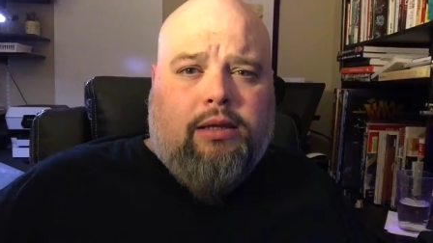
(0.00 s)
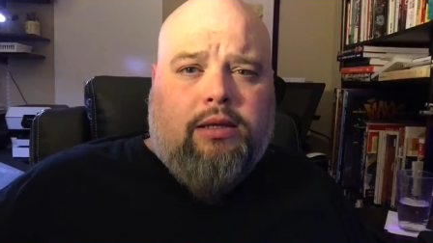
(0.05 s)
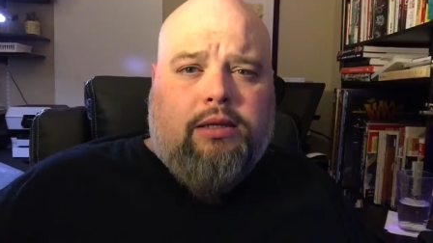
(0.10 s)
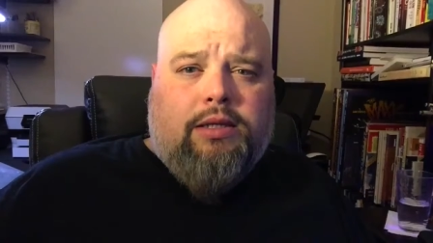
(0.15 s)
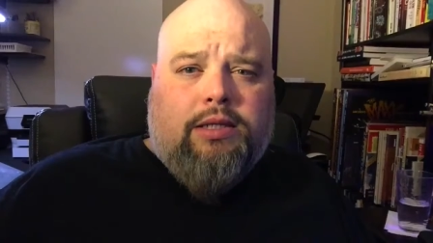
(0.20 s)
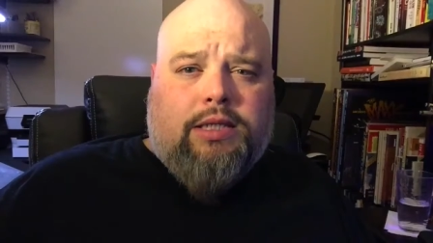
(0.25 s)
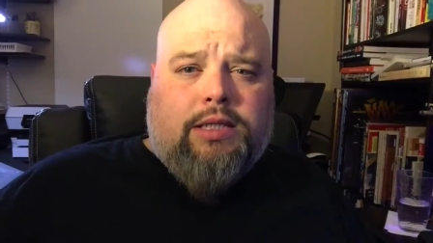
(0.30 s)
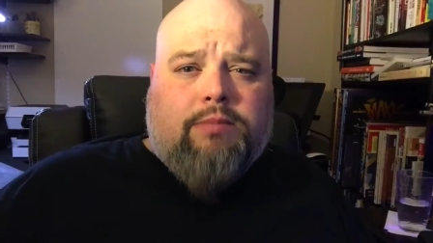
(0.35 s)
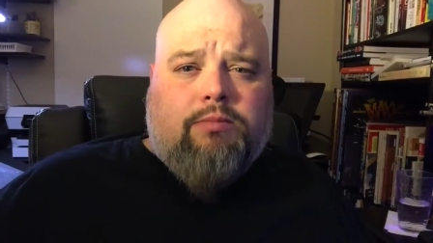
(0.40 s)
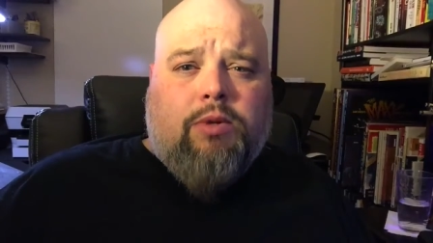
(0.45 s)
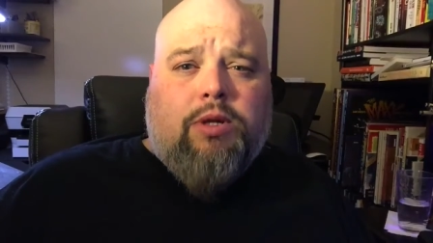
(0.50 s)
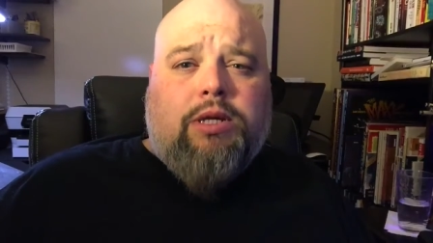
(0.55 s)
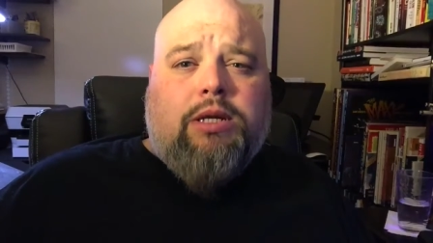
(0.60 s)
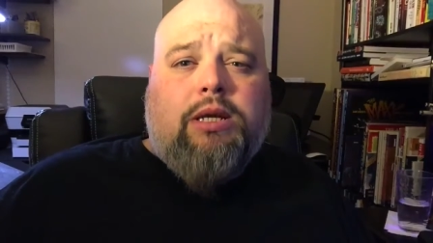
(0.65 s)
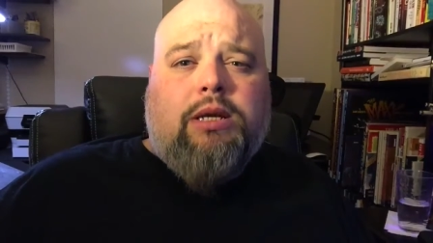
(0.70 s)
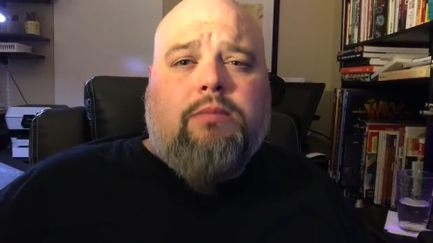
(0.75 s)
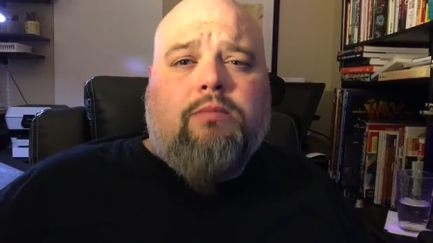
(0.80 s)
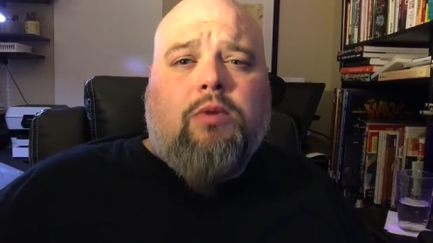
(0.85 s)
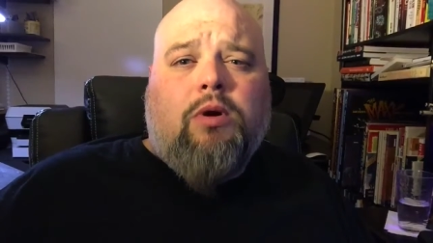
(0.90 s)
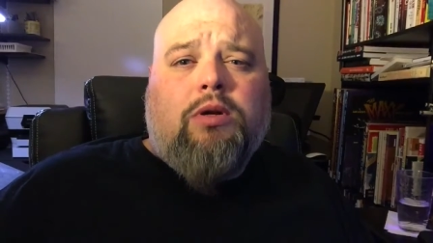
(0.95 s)
It is
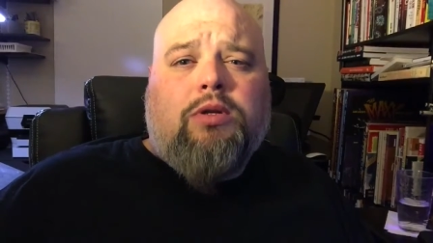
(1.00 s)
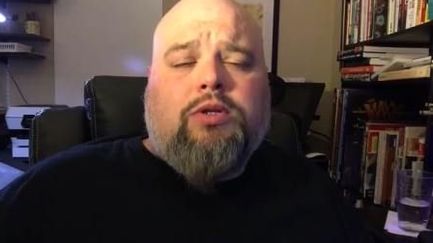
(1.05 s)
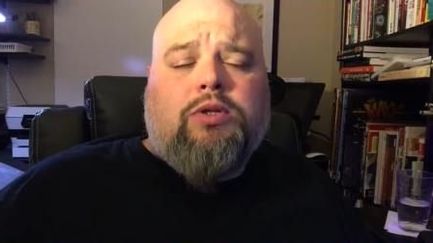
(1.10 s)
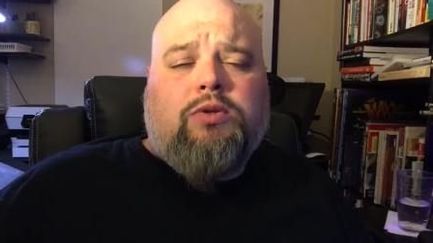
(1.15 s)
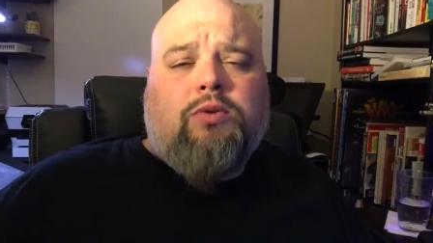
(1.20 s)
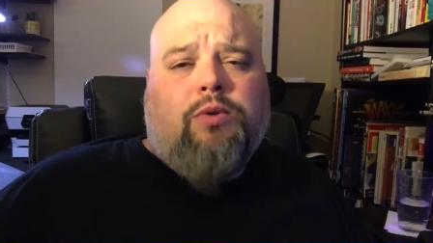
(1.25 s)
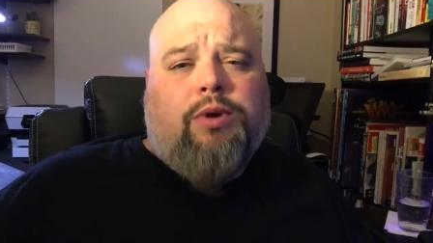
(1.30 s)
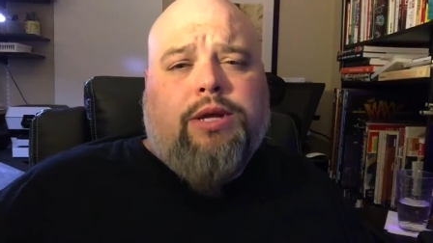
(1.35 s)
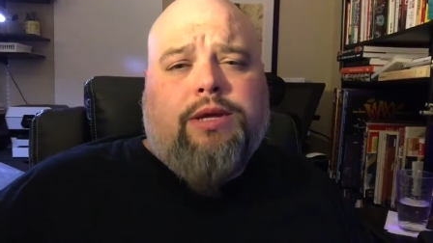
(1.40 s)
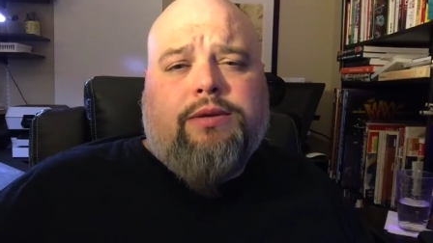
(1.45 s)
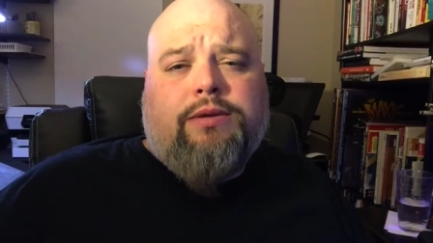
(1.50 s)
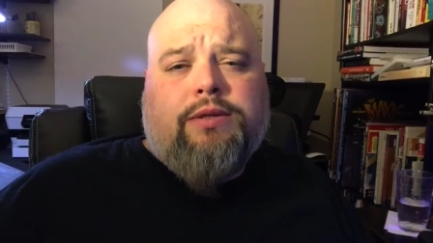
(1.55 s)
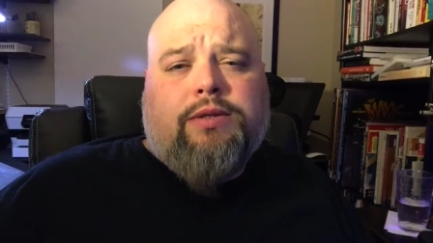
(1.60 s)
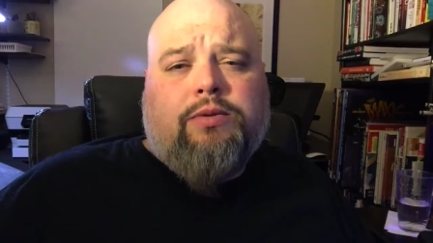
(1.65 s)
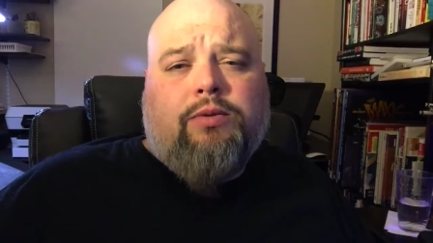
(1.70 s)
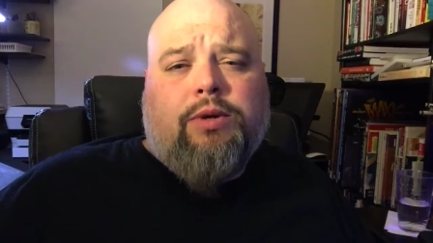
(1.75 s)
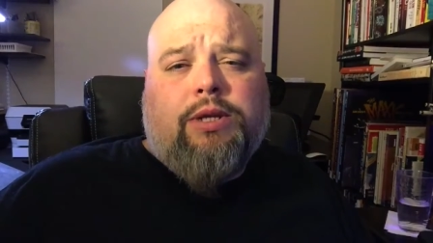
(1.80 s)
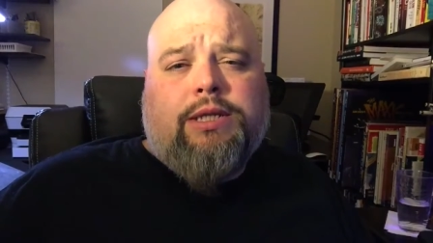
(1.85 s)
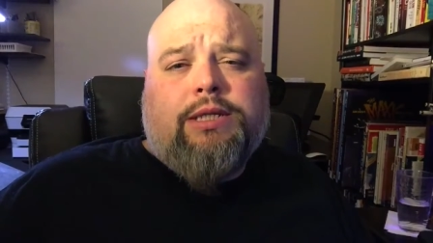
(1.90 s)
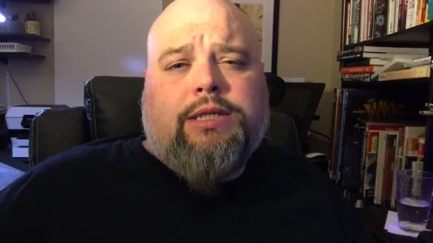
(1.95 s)
Monday, March 20th,
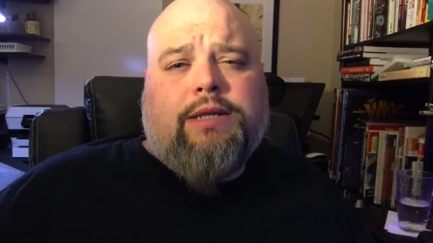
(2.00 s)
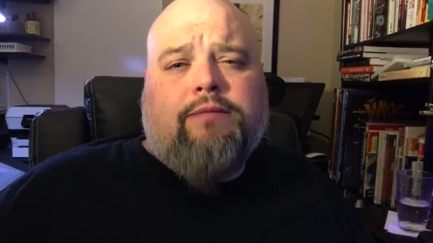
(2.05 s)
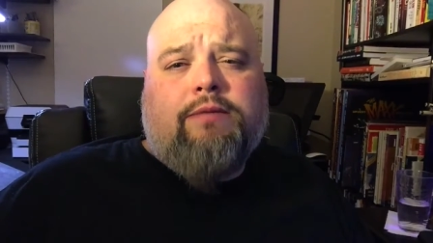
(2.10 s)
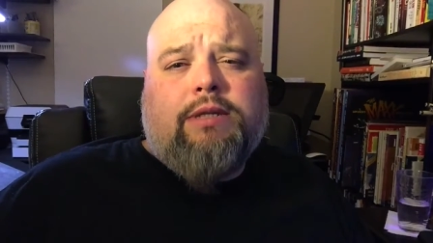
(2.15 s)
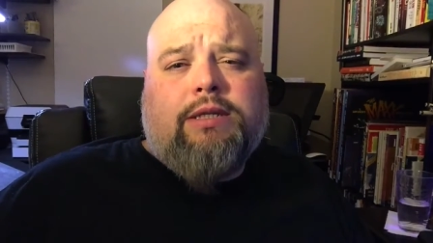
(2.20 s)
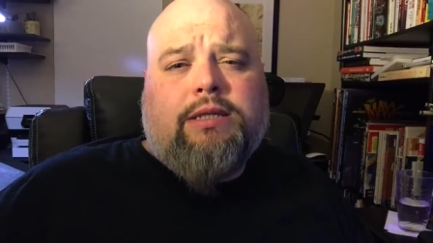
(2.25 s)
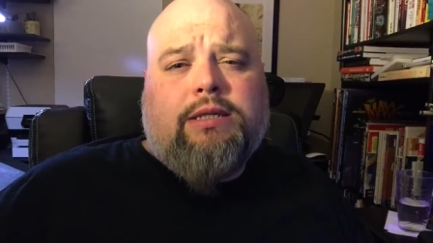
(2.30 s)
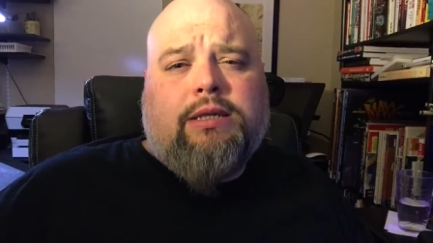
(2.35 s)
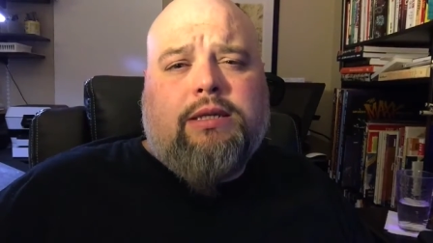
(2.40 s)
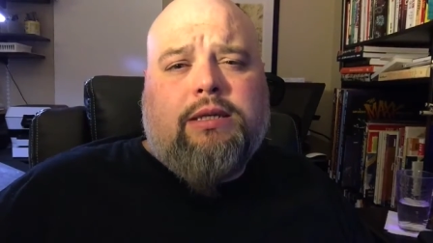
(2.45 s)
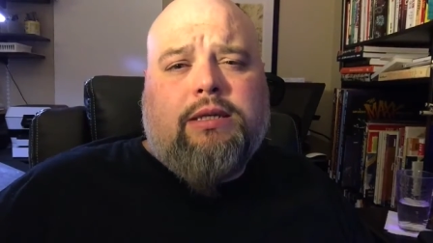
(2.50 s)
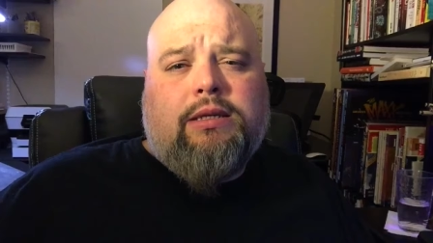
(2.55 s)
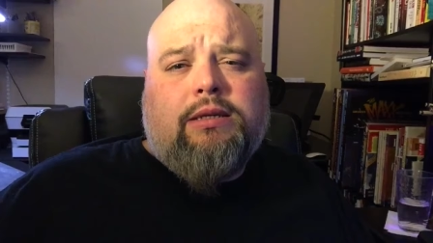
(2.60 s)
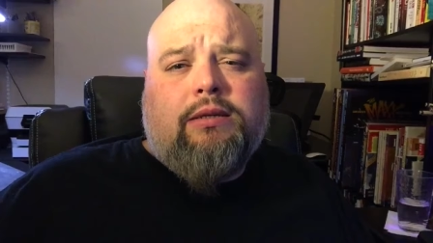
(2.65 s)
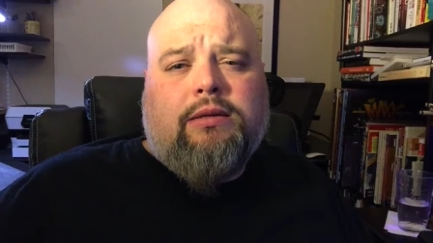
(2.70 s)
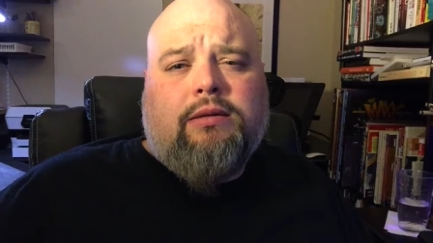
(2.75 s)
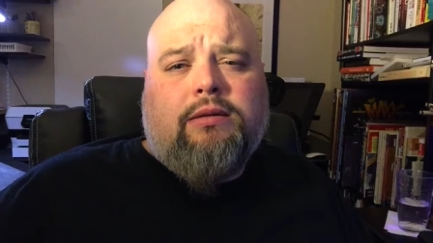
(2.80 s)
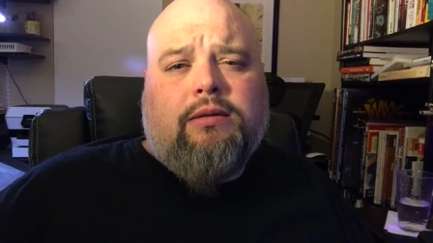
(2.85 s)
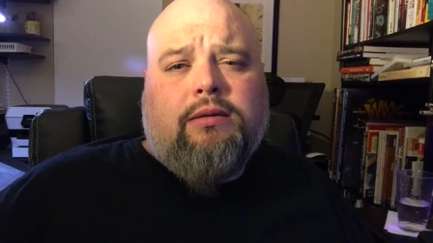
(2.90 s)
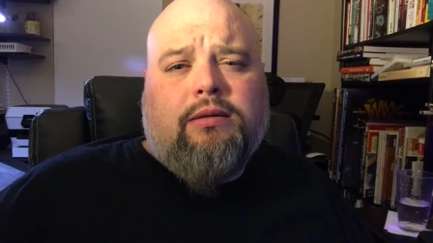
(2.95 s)

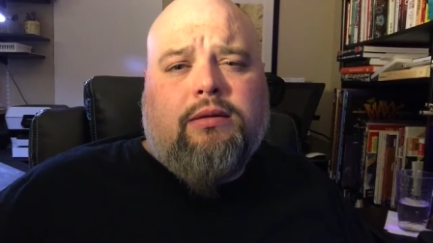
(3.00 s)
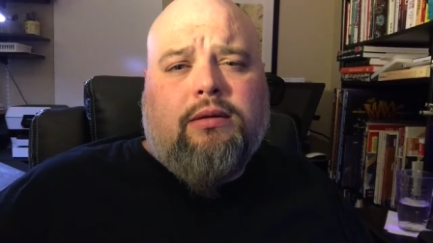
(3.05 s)
2017,